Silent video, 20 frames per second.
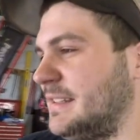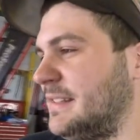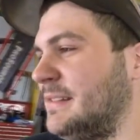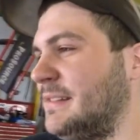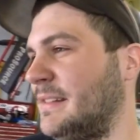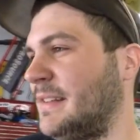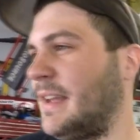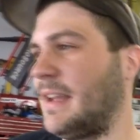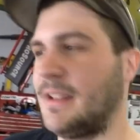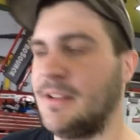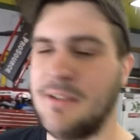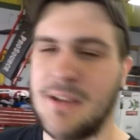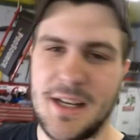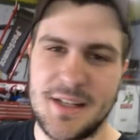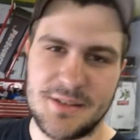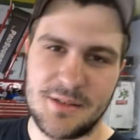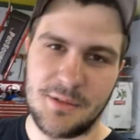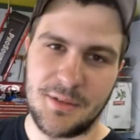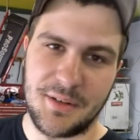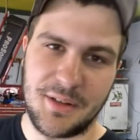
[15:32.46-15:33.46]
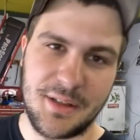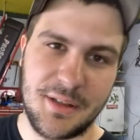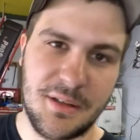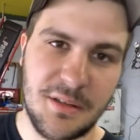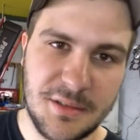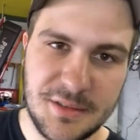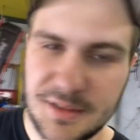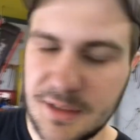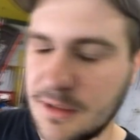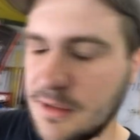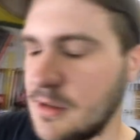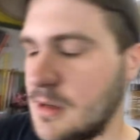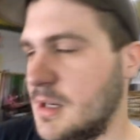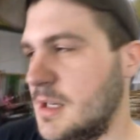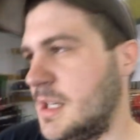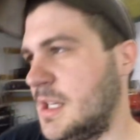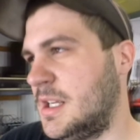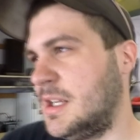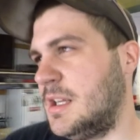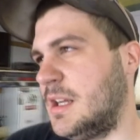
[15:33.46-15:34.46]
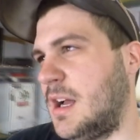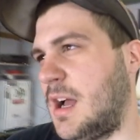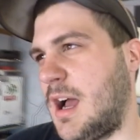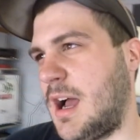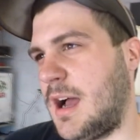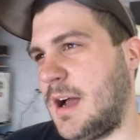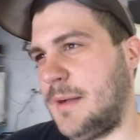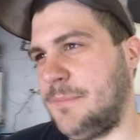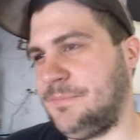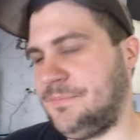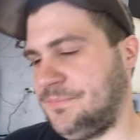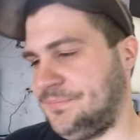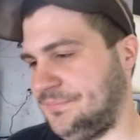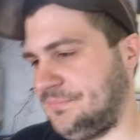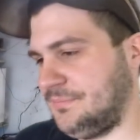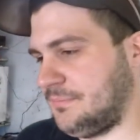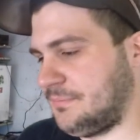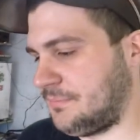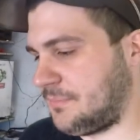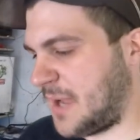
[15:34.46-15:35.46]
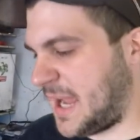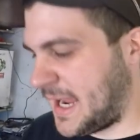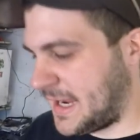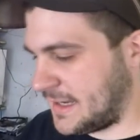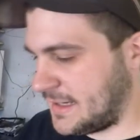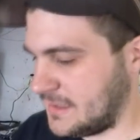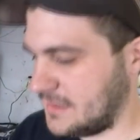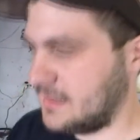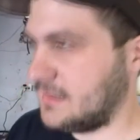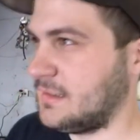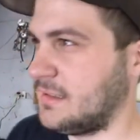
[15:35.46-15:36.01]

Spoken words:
Yeah, you guys know the deal. So back